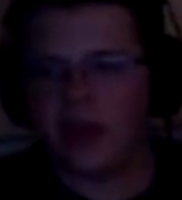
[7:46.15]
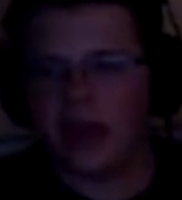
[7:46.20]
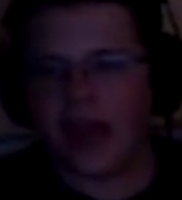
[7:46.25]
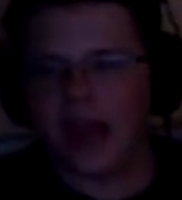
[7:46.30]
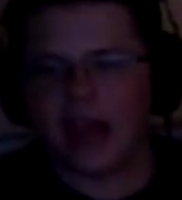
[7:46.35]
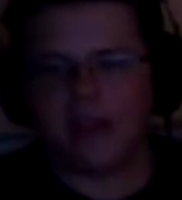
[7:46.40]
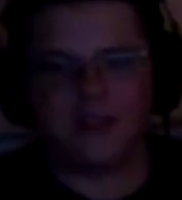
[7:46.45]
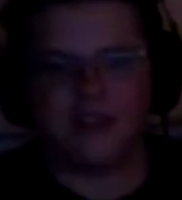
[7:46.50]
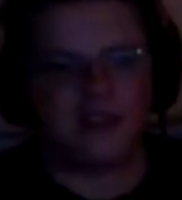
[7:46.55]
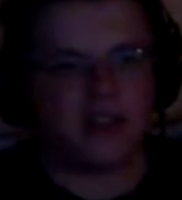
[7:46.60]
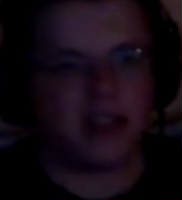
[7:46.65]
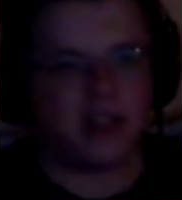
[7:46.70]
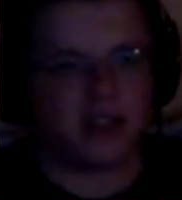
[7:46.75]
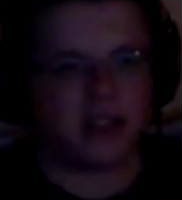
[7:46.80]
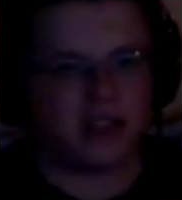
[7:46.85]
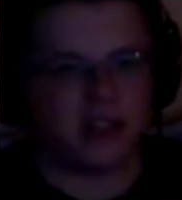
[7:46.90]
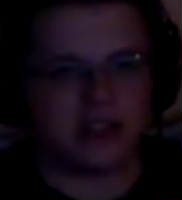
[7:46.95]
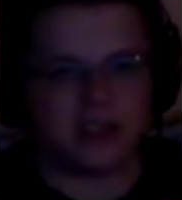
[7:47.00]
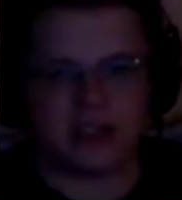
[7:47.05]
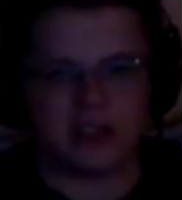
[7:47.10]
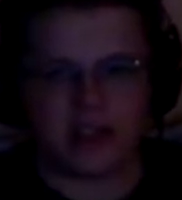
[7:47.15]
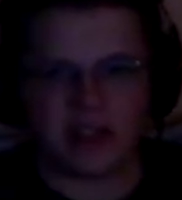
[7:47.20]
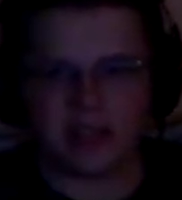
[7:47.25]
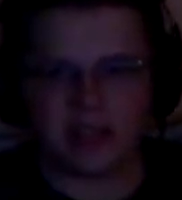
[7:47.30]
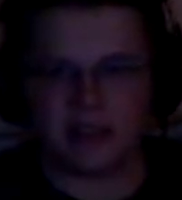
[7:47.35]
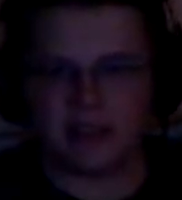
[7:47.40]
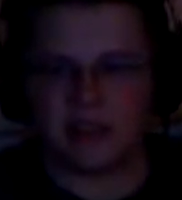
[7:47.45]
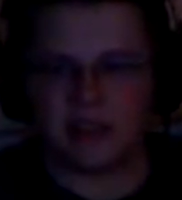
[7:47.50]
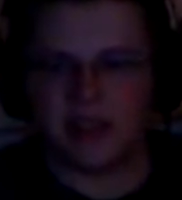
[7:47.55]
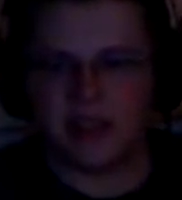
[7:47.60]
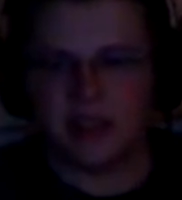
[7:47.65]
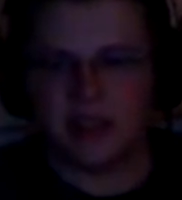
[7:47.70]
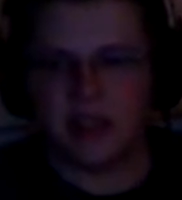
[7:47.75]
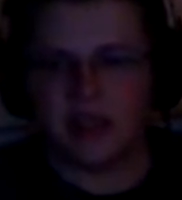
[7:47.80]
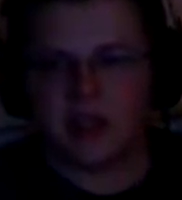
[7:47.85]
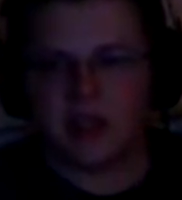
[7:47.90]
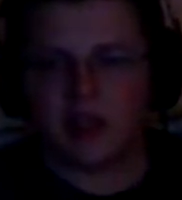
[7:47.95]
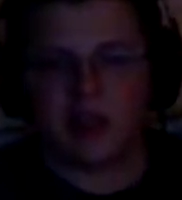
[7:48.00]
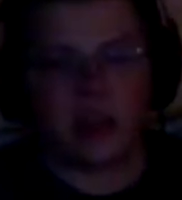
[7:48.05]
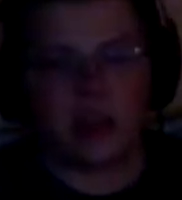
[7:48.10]
I feel in this sense,
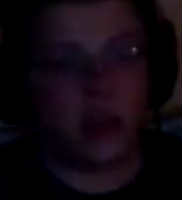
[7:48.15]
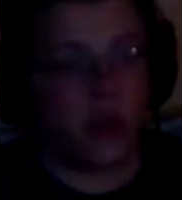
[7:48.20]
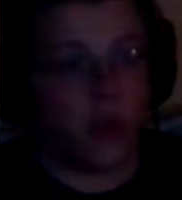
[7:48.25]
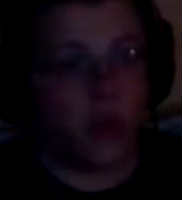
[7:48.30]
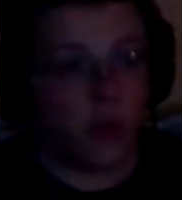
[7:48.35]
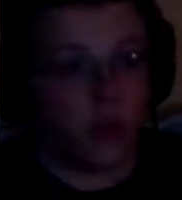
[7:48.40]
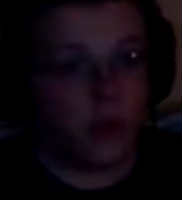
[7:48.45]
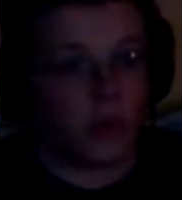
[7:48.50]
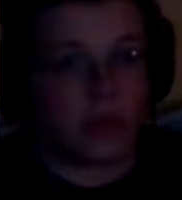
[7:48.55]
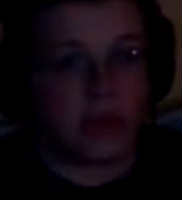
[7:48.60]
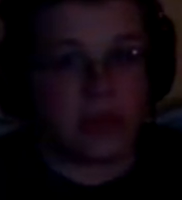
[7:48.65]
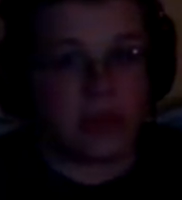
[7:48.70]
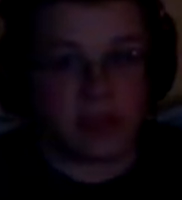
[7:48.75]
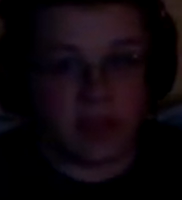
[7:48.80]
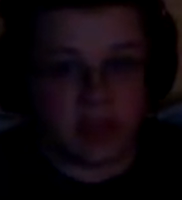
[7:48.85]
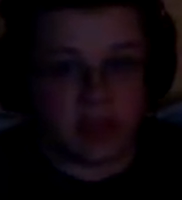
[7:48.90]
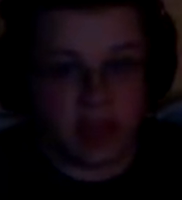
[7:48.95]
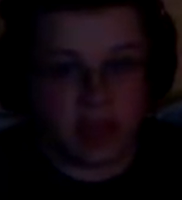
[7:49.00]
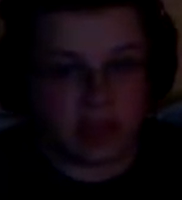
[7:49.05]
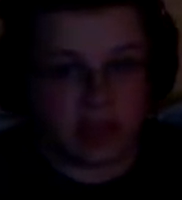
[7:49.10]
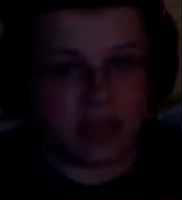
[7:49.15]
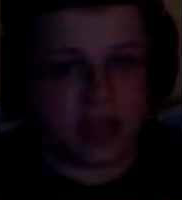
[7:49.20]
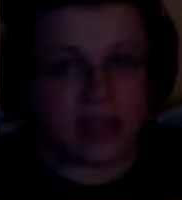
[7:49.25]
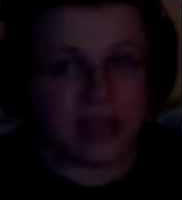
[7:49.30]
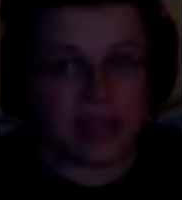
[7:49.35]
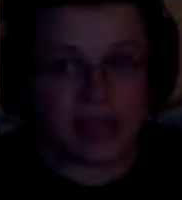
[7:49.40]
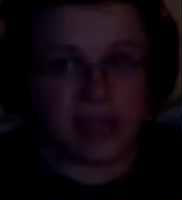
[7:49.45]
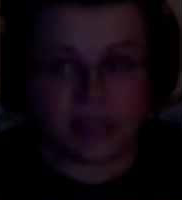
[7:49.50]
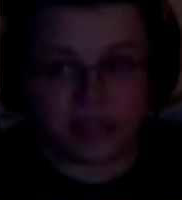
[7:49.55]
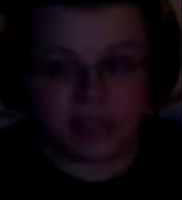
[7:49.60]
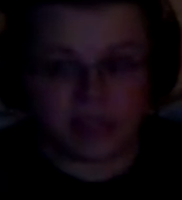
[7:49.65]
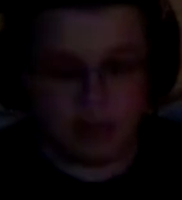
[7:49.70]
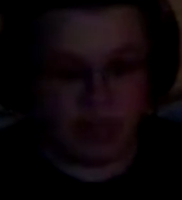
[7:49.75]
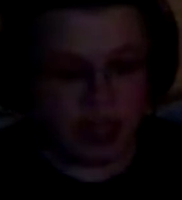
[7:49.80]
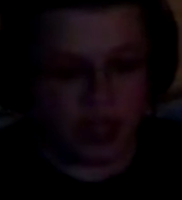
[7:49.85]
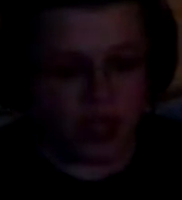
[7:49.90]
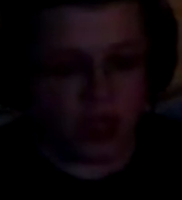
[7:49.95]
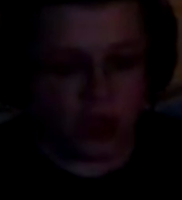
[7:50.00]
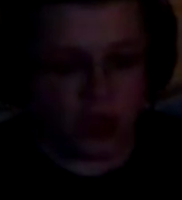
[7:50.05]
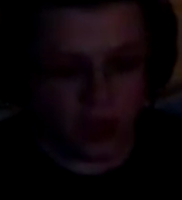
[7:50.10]
the only thing that needs to be
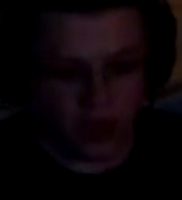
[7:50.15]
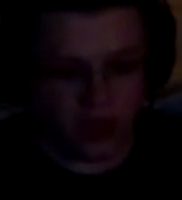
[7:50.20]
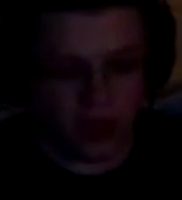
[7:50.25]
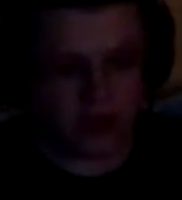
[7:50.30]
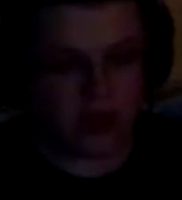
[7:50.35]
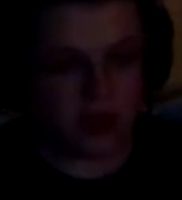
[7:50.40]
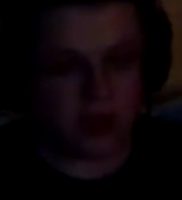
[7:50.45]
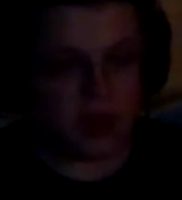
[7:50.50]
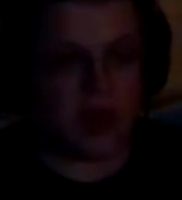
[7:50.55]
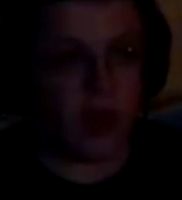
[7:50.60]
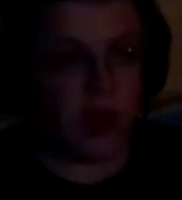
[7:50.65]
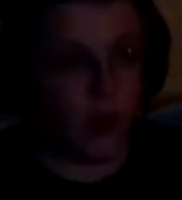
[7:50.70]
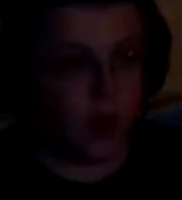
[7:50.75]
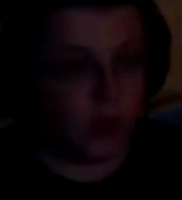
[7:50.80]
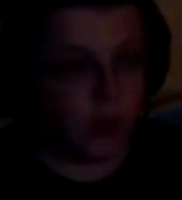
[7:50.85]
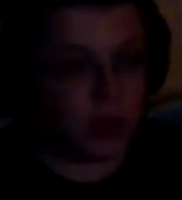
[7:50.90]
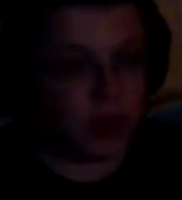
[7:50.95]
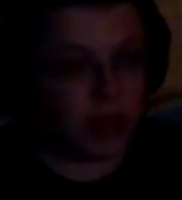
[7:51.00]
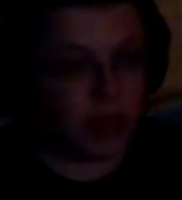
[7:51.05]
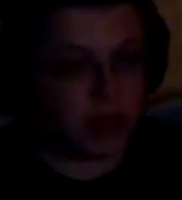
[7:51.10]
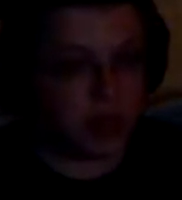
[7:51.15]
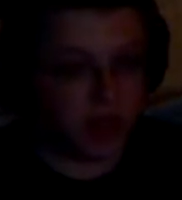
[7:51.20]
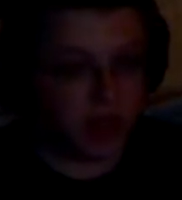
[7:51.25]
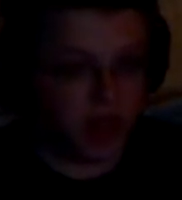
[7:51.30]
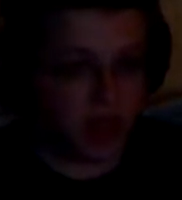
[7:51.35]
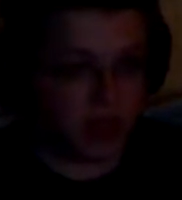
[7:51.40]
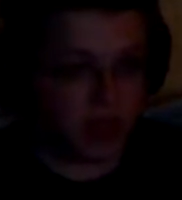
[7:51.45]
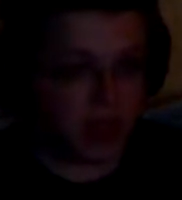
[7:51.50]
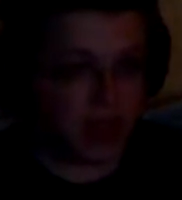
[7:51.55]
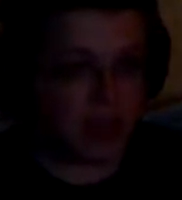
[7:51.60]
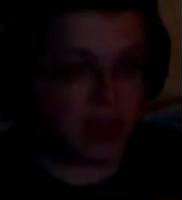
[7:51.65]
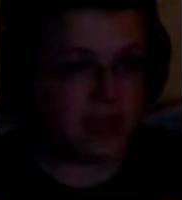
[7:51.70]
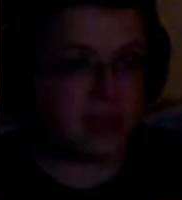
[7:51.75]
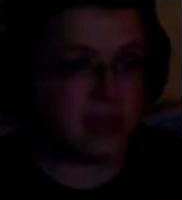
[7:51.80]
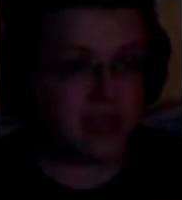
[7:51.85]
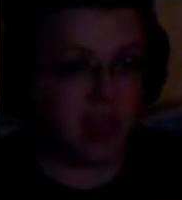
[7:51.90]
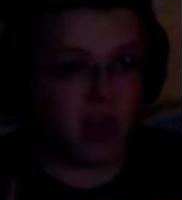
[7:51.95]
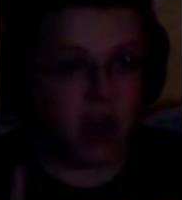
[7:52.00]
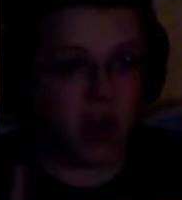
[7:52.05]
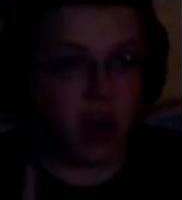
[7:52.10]
good, the only thing is
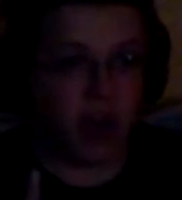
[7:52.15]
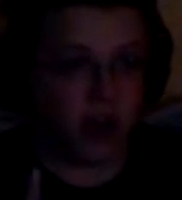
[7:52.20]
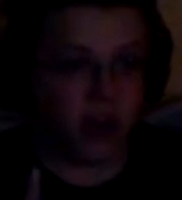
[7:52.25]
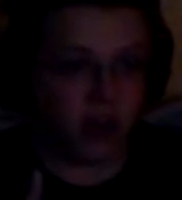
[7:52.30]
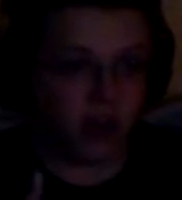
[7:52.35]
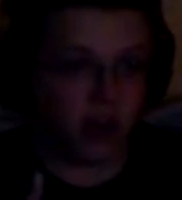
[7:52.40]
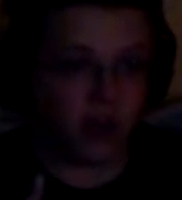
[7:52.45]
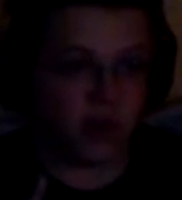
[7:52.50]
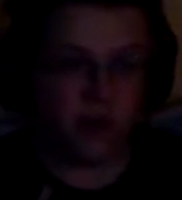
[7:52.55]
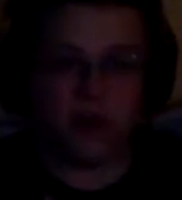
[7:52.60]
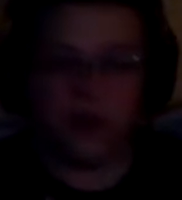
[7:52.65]
the audio.